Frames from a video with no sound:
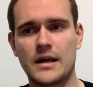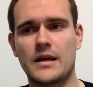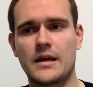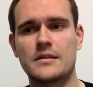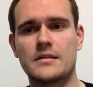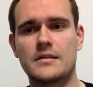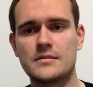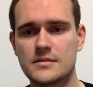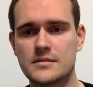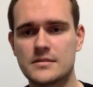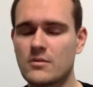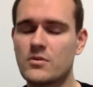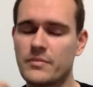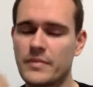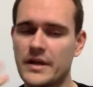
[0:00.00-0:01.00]
And this is
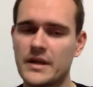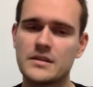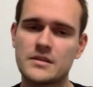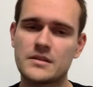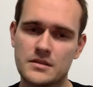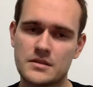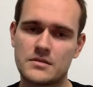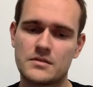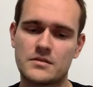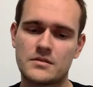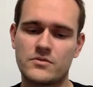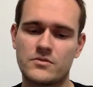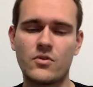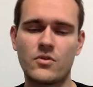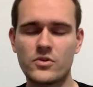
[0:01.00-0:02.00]
our main
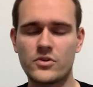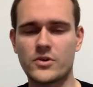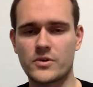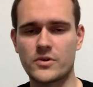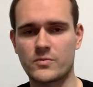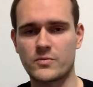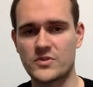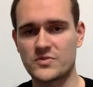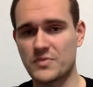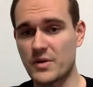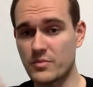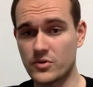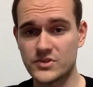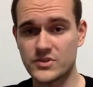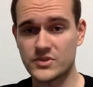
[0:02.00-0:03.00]
folder with my
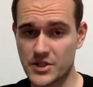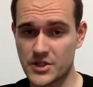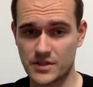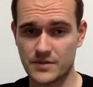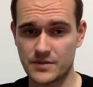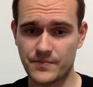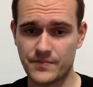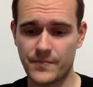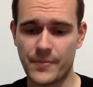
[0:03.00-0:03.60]
books section.